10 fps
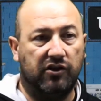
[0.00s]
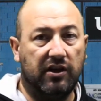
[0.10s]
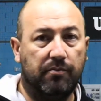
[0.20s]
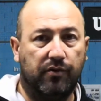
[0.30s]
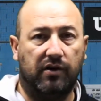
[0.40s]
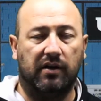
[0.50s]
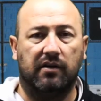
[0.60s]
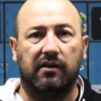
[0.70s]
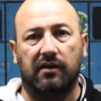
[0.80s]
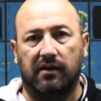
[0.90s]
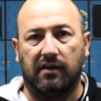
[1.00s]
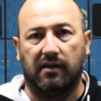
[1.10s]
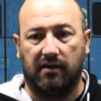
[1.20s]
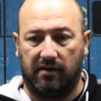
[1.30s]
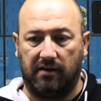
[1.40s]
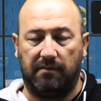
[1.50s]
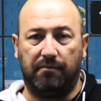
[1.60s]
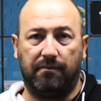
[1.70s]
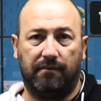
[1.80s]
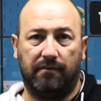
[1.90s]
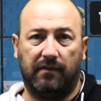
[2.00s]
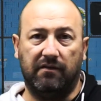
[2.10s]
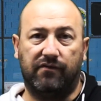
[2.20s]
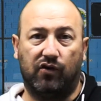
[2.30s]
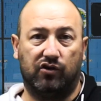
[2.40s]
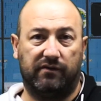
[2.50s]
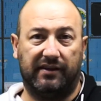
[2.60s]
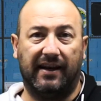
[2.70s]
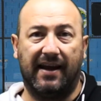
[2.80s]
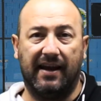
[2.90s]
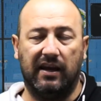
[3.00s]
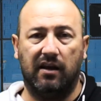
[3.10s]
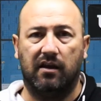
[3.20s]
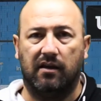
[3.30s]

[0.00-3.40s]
deeper, in front of the line,